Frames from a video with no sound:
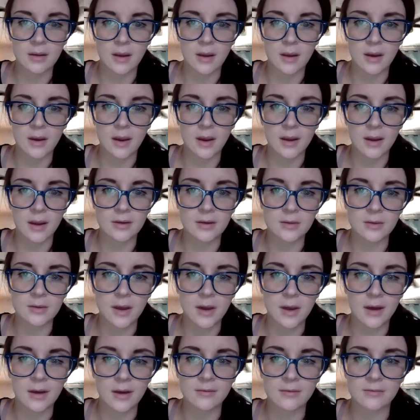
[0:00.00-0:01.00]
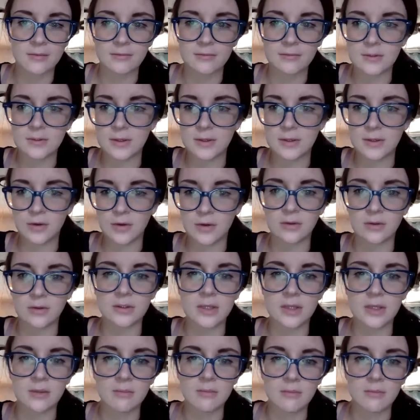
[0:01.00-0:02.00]
and I do have
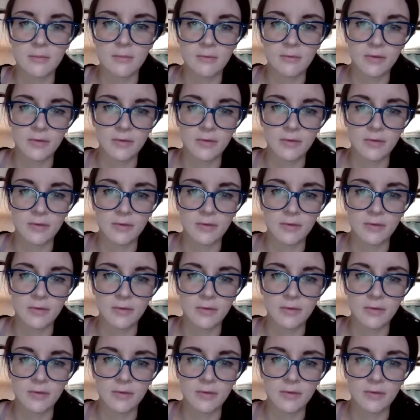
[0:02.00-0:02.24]
difficulty